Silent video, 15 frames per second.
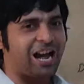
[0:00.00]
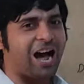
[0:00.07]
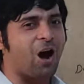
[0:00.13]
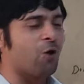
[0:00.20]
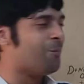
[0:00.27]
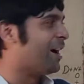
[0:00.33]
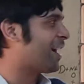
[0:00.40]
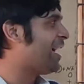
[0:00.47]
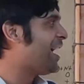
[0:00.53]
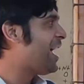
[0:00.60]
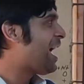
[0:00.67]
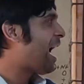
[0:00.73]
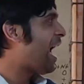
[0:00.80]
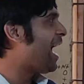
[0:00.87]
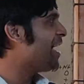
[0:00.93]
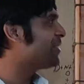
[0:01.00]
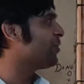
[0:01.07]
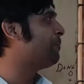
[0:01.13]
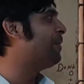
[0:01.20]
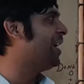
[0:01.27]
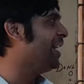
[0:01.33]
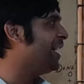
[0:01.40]
However, I
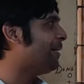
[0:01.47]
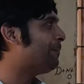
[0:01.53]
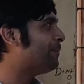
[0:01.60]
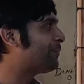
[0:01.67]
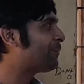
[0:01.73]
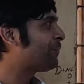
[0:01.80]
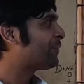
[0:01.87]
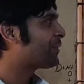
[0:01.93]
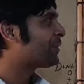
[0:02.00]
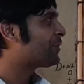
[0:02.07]
do believe